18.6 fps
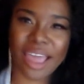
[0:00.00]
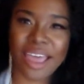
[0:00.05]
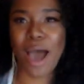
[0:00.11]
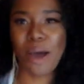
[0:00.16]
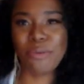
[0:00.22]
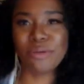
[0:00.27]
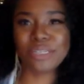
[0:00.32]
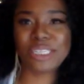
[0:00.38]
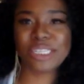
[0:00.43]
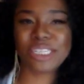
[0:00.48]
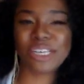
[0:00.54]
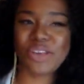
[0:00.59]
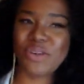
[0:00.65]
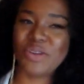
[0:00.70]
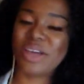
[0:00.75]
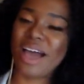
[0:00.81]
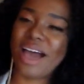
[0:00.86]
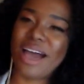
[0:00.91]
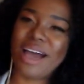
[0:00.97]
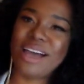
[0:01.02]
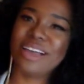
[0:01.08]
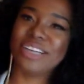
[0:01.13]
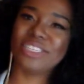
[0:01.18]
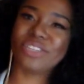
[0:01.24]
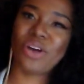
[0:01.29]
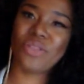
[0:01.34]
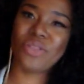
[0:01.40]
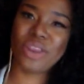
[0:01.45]
I will see you
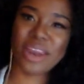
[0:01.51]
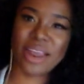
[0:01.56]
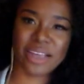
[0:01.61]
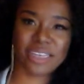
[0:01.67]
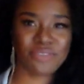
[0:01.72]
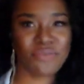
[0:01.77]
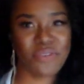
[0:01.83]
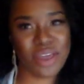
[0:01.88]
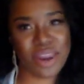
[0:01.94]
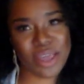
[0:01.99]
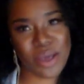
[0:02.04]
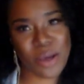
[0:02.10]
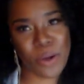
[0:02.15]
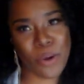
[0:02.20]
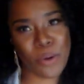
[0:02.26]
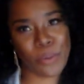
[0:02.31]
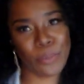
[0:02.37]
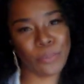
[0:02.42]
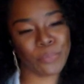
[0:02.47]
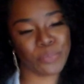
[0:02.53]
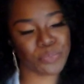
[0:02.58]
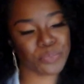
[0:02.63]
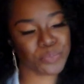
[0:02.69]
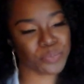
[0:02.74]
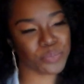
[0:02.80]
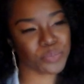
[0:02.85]
guys on the next video.